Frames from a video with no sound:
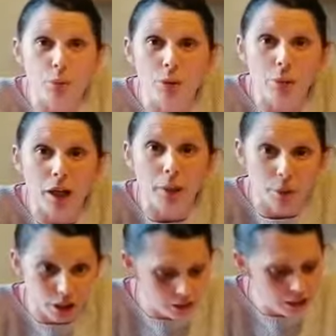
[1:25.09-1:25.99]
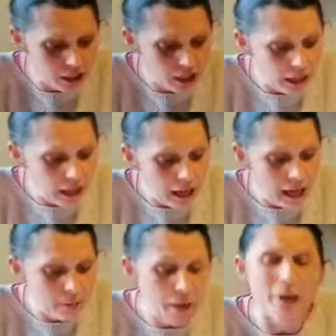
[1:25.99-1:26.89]
open by a bird.
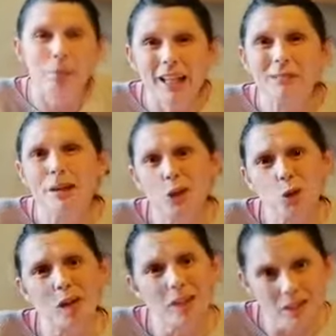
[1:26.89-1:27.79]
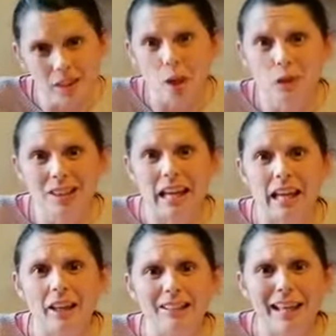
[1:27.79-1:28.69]
Please make sure that there's no
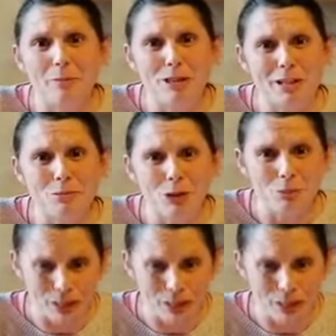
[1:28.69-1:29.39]
snail in there. We don't want to